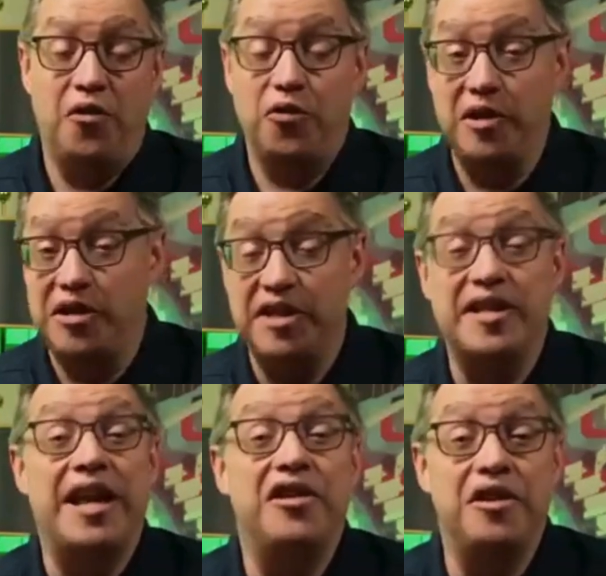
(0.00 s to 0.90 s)
For instance,
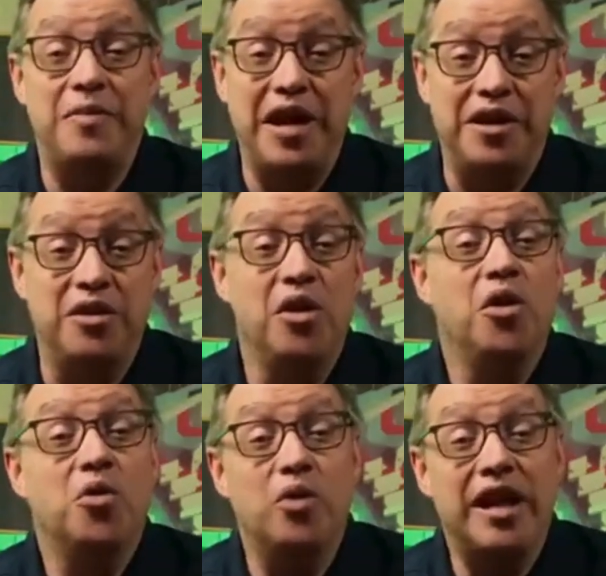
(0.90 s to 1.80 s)
at Unabated,
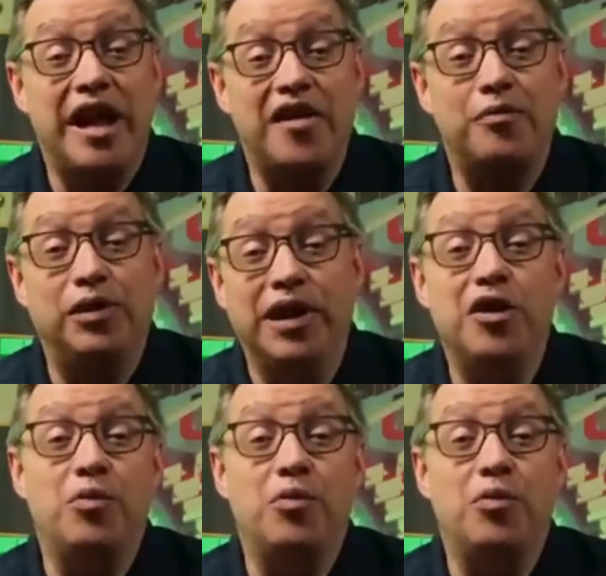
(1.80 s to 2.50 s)
we have player